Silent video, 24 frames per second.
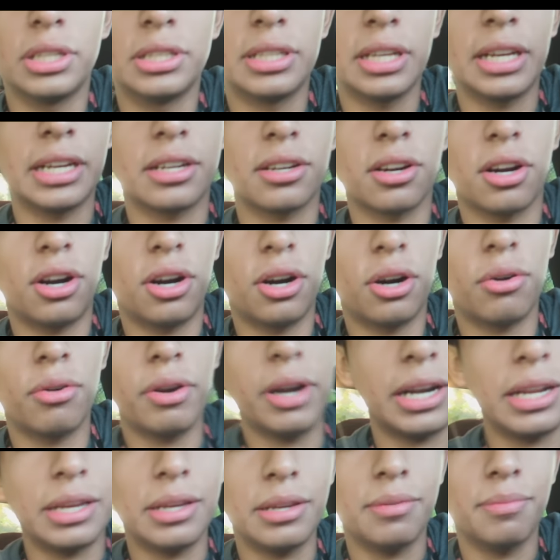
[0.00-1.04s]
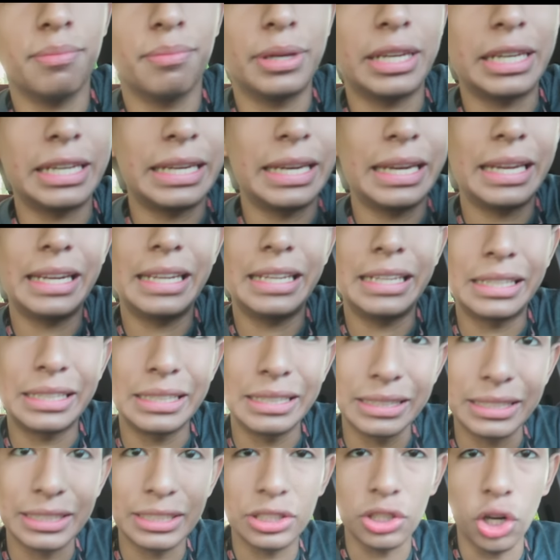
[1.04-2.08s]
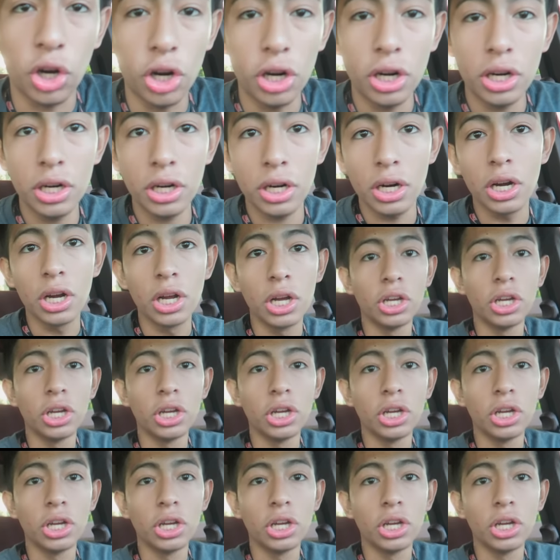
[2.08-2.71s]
is like already beginning to start.